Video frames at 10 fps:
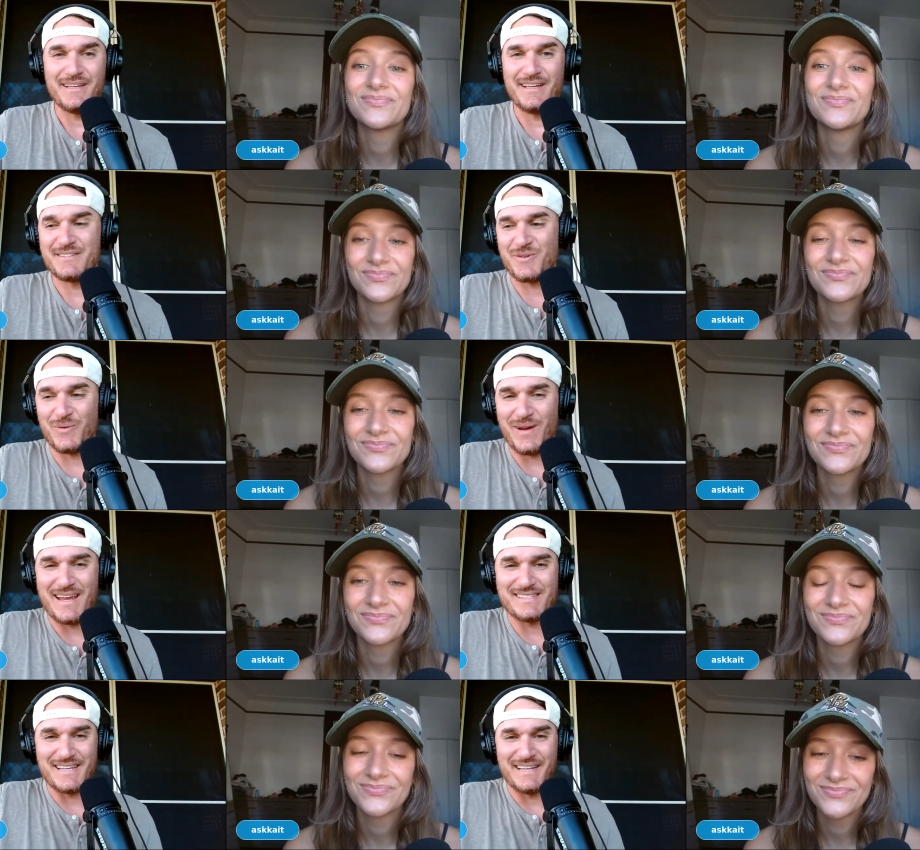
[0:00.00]
Speaker 1: It's
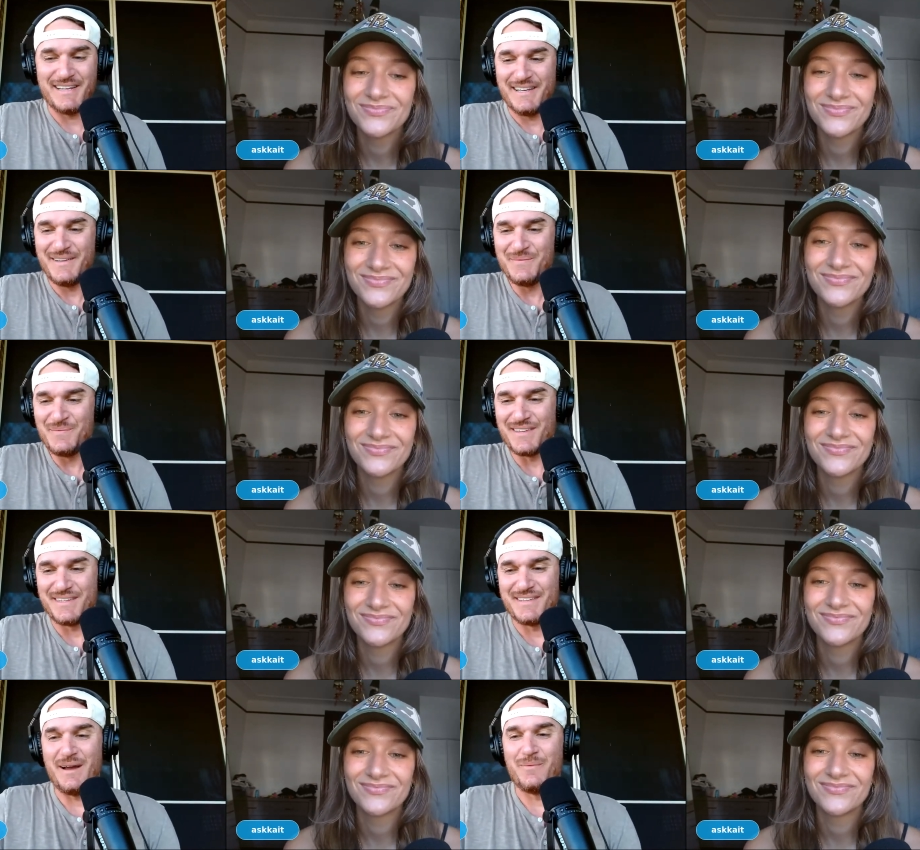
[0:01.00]
crazy.
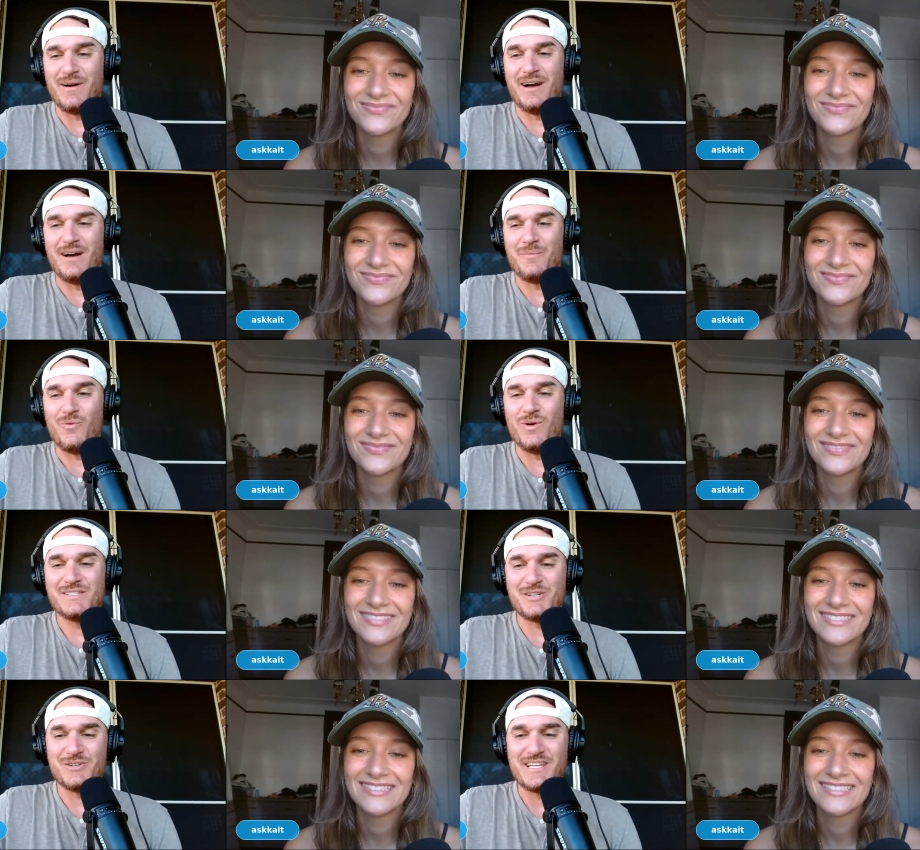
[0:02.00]
Yeah. Um,
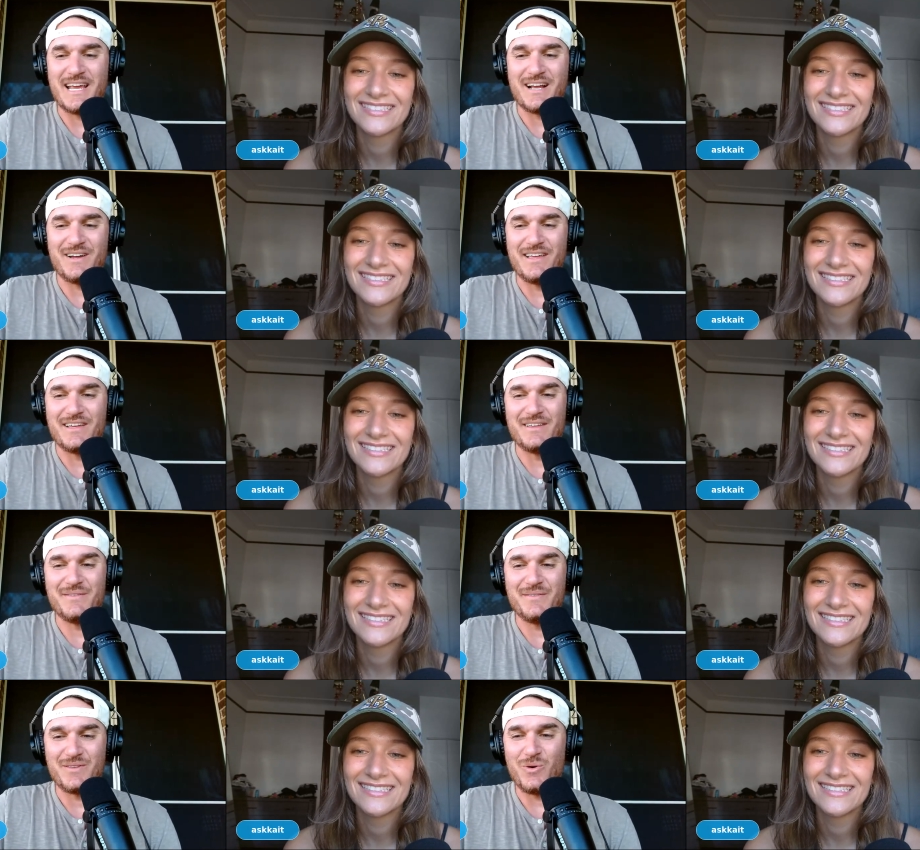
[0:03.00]
what's your take on
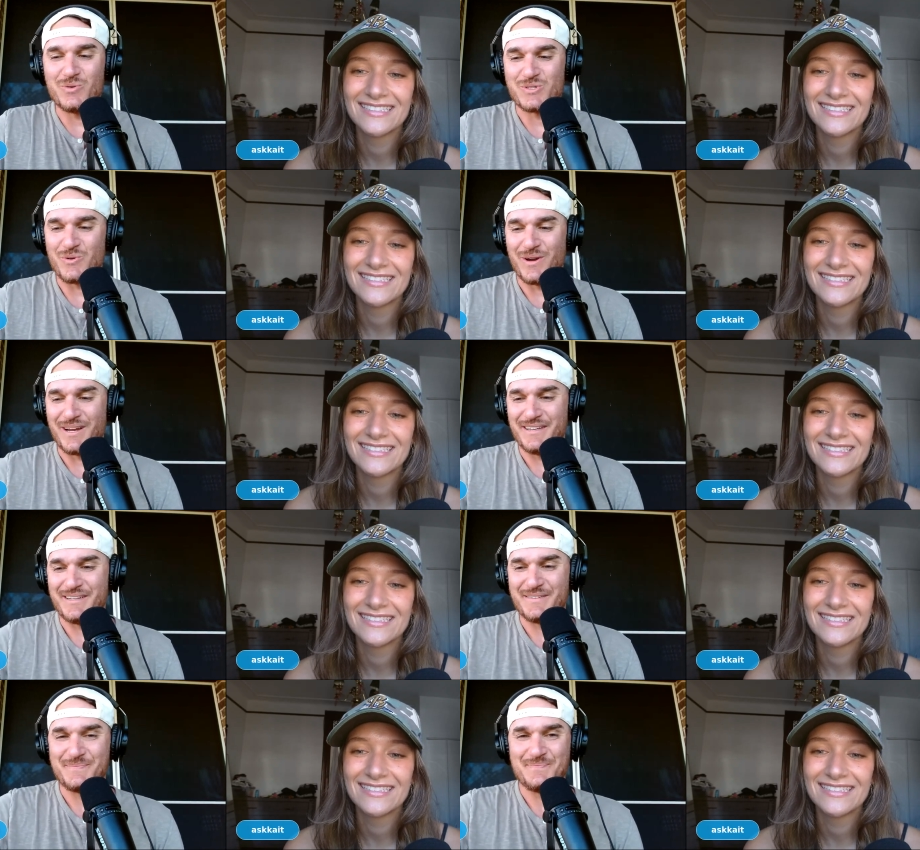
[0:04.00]
the the whole story?
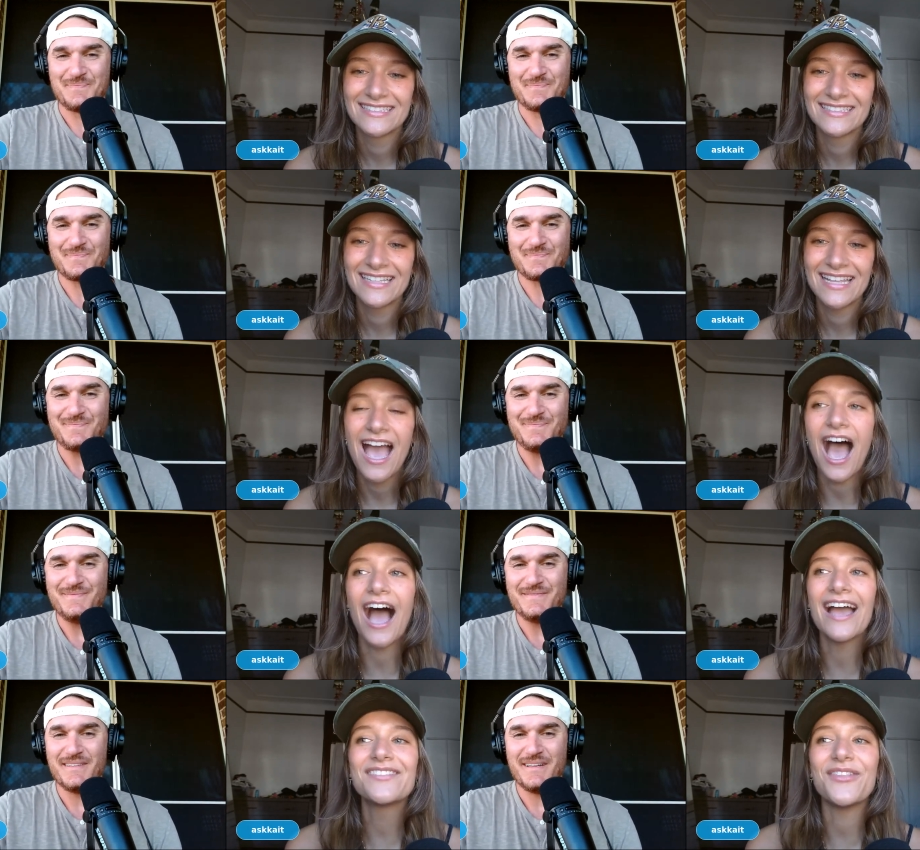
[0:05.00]

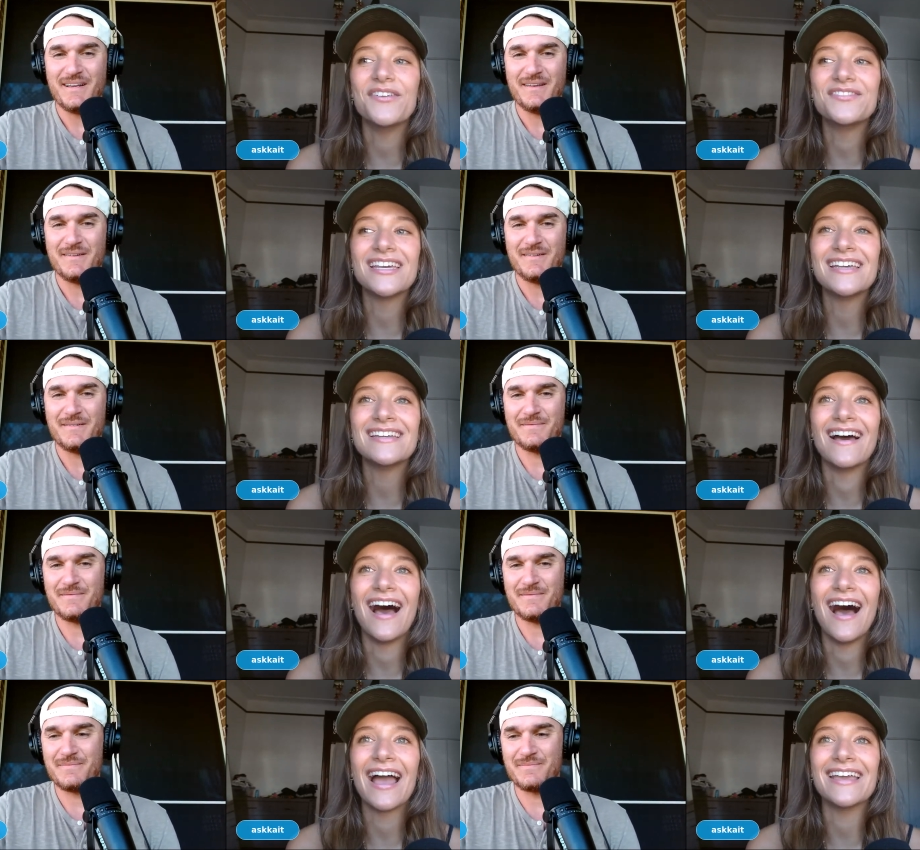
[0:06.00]
Speaker 2: I loved it.
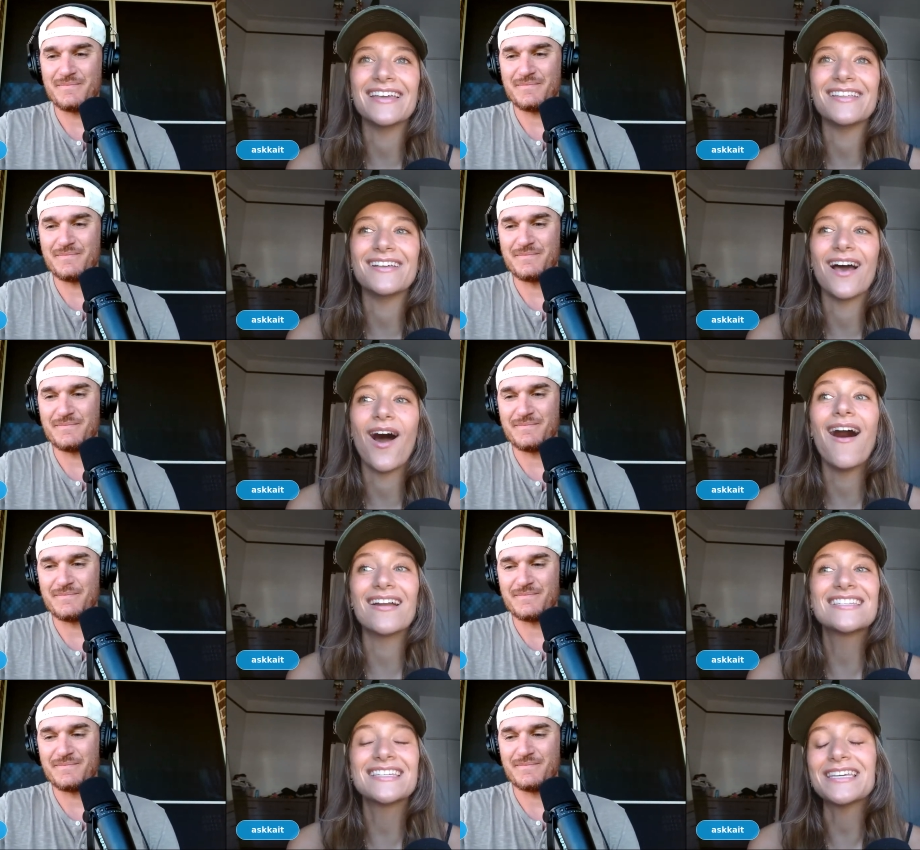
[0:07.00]
I
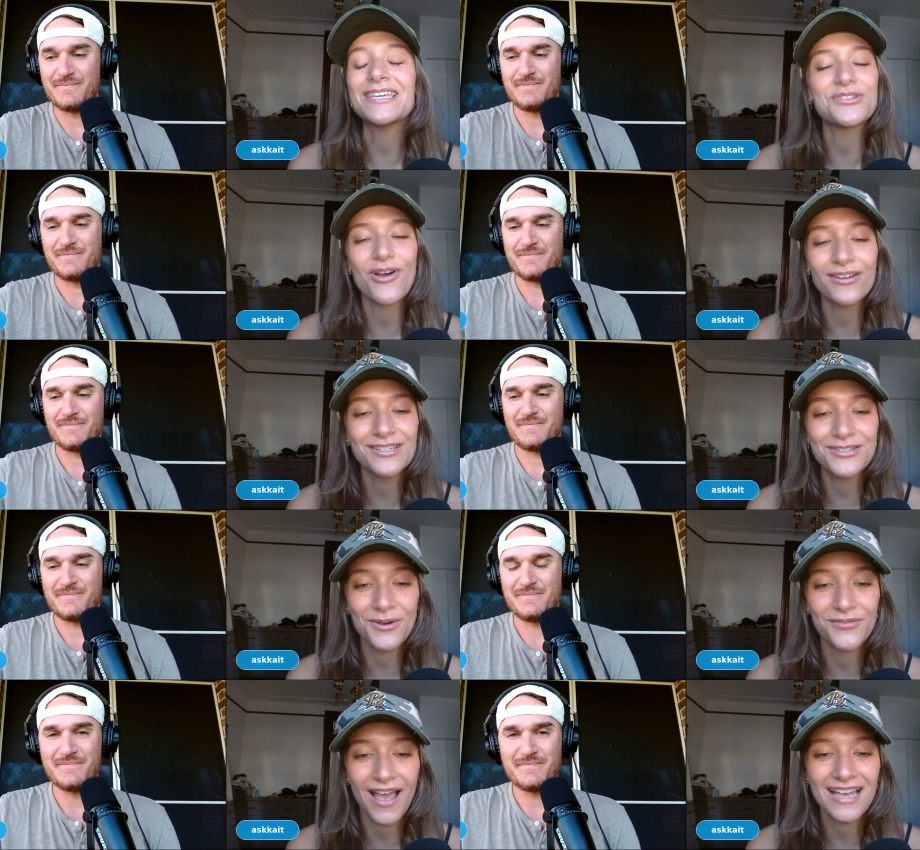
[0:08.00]
honestly, he was talking so